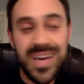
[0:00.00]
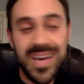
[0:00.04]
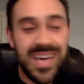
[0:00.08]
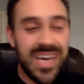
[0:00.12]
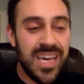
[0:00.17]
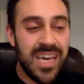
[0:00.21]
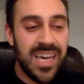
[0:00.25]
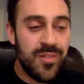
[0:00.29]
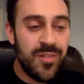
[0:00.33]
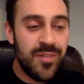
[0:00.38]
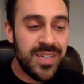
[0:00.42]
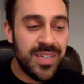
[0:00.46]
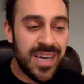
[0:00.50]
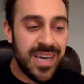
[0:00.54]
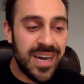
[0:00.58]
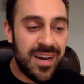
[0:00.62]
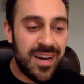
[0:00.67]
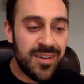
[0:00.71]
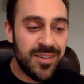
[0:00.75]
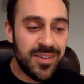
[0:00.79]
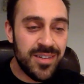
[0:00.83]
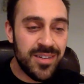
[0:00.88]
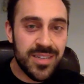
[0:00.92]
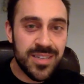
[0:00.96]
Even
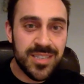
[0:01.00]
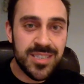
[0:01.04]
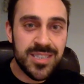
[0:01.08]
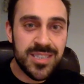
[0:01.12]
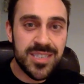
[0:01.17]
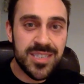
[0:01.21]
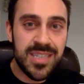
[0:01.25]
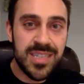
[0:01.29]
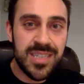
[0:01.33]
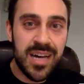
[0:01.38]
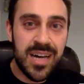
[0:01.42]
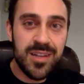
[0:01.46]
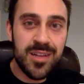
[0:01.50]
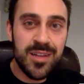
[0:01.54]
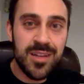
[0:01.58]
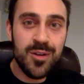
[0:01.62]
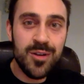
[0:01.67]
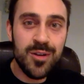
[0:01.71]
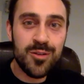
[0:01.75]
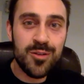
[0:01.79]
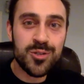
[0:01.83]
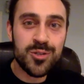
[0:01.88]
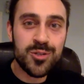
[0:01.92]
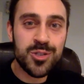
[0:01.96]
down to the
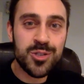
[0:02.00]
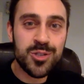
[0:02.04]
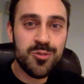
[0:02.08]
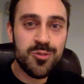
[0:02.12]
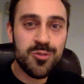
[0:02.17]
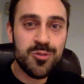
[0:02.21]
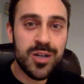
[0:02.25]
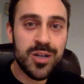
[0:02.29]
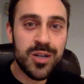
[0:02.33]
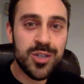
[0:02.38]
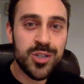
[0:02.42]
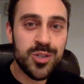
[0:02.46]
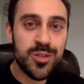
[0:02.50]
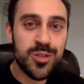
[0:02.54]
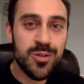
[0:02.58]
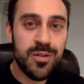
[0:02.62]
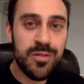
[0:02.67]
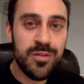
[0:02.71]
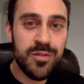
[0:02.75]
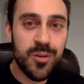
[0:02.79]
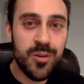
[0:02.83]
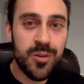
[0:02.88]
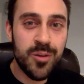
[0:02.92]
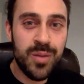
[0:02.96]
cellular structure
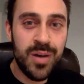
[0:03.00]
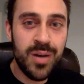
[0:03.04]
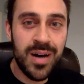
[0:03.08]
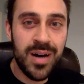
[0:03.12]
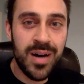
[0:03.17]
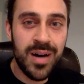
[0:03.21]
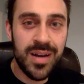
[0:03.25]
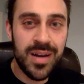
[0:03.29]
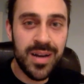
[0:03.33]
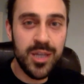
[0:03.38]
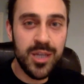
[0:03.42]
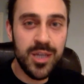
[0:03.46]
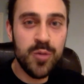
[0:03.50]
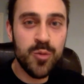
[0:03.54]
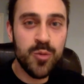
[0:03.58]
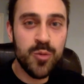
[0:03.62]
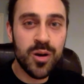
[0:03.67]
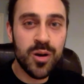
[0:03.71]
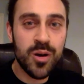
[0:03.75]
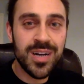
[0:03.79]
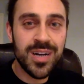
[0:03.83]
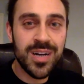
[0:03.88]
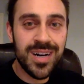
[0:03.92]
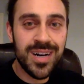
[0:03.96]
of your body, you
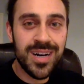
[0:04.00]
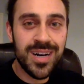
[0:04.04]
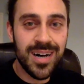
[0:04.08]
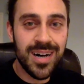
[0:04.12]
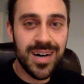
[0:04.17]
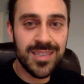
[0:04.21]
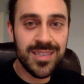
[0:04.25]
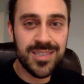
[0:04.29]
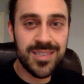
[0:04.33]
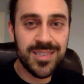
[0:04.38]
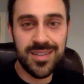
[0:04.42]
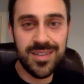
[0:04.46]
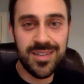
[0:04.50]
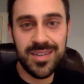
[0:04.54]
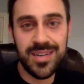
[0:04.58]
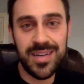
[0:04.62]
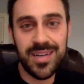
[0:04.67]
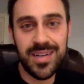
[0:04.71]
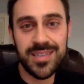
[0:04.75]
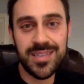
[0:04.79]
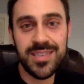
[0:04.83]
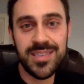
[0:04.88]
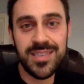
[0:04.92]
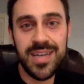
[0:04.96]
are constantly
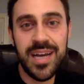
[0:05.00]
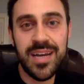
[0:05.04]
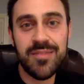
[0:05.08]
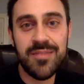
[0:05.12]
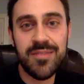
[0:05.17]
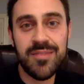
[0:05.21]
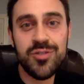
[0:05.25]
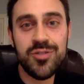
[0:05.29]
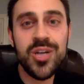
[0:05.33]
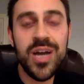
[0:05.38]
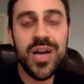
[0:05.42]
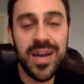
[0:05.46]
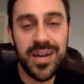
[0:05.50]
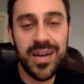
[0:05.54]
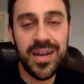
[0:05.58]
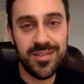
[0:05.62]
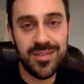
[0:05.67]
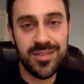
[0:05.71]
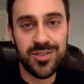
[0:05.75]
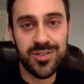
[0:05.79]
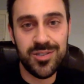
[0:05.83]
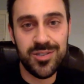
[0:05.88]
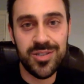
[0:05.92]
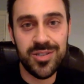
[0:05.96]
in a state of
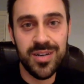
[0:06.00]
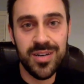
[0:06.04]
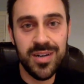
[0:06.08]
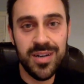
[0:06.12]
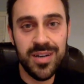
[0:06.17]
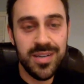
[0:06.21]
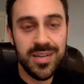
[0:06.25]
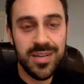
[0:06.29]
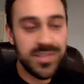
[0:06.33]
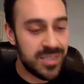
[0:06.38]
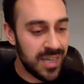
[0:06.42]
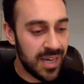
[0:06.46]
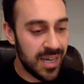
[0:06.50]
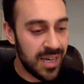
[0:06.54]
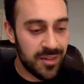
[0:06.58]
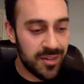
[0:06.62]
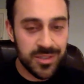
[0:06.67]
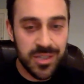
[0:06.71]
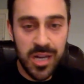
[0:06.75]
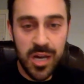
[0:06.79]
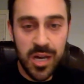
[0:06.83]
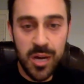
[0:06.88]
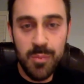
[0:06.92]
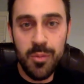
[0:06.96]
change.
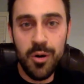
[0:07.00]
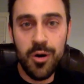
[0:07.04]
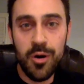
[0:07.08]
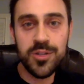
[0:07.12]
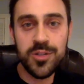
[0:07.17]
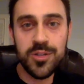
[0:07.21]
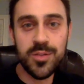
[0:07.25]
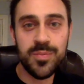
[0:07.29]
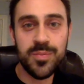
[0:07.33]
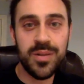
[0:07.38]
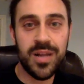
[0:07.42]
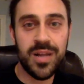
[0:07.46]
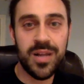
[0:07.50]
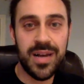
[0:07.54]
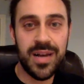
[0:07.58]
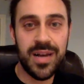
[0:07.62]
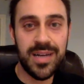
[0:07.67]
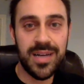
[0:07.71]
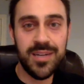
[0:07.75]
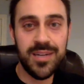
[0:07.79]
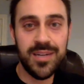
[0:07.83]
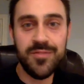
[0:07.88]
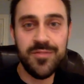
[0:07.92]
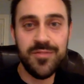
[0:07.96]
Cells multiplying
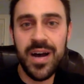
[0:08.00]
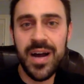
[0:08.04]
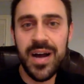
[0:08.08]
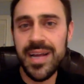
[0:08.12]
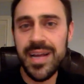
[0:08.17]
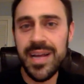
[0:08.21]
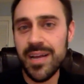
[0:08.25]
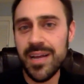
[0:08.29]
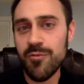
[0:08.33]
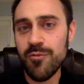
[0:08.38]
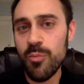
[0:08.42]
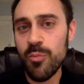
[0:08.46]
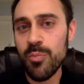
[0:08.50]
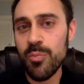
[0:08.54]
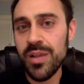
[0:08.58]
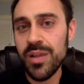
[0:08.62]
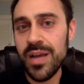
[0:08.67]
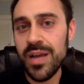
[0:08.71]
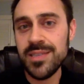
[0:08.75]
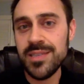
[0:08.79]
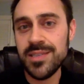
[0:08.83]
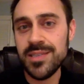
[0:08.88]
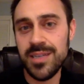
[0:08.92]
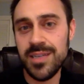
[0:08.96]
and dividing and
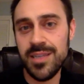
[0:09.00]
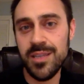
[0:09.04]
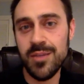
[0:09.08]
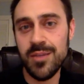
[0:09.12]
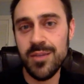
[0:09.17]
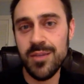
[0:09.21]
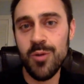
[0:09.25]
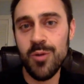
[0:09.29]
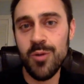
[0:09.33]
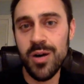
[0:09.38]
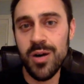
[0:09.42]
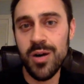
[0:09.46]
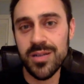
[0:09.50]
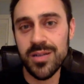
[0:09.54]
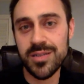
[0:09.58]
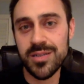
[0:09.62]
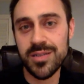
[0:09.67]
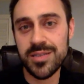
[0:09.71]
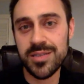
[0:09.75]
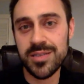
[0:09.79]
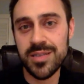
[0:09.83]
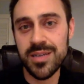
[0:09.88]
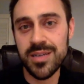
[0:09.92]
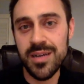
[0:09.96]
replacing the
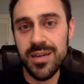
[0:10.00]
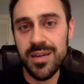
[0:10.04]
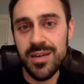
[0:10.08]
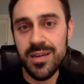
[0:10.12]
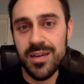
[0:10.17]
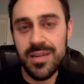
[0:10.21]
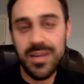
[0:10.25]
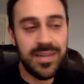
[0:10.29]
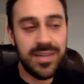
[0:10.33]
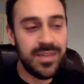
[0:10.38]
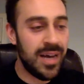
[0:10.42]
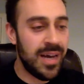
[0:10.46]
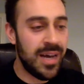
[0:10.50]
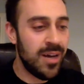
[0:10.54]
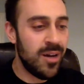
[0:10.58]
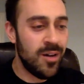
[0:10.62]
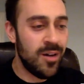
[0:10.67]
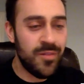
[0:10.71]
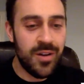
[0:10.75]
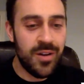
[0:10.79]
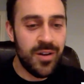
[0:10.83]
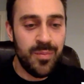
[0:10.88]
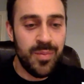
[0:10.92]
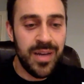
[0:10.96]
ones that die
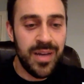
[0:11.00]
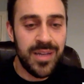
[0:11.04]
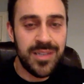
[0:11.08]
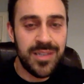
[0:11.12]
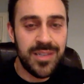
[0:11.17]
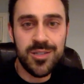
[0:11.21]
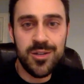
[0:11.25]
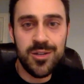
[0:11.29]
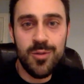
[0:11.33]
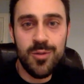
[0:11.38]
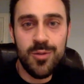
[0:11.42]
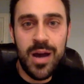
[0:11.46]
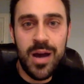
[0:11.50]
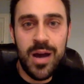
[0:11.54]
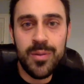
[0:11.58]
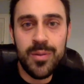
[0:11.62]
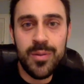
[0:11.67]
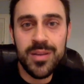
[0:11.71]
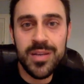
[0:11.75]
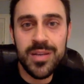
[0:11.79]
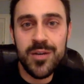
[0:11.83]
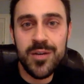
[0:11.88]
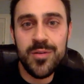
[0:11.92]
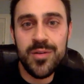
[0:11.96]
off at a pace so
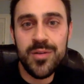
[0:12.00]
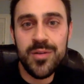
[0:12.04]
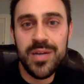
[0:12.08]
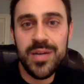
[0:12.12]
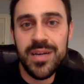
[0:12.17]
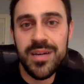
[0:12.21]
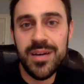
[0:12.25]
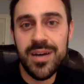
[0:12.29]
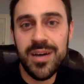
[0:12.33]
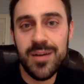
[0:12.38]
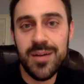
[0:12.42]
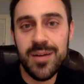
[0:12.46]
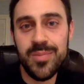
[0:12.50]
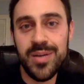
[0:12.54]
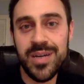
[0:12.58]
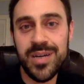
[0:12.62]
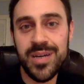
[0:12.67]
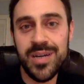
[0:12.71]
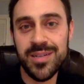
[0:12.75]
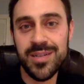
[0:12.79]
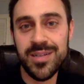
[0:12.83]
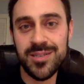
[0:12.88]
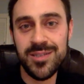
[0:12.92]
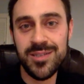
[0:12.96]
rapidly you need not be
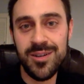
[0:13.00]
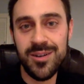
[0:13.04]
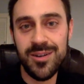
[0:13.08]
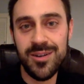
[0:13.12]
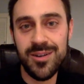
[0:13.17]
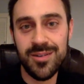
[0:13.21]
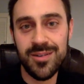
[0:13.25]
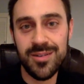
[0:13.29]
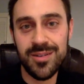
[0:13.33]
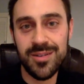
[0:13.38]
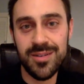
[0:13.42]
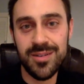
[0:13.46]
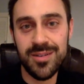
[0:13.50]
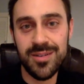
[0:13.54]
concerned.